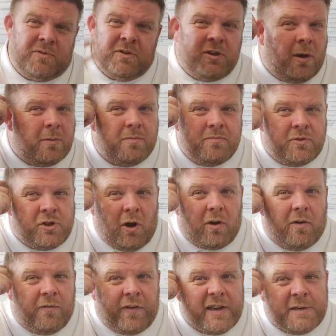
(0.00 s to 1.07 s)
John
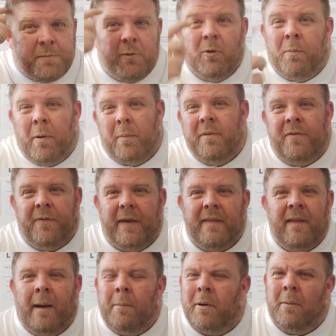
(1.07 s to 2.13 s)
on Facebook will probably think
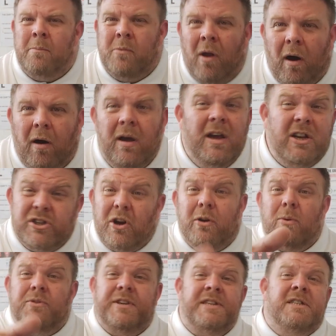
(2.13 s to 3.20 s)
that, but I'm not. And John
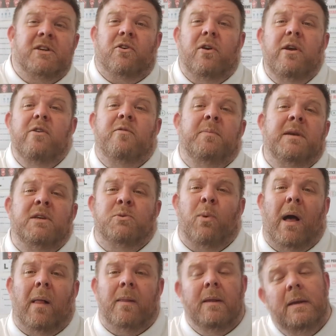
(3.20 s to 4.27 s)
will disagree with me as
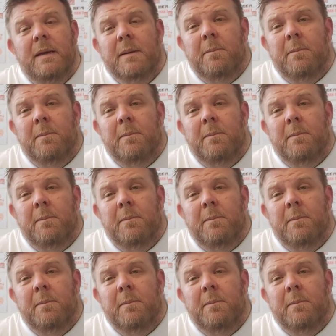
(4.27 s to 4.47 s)
well.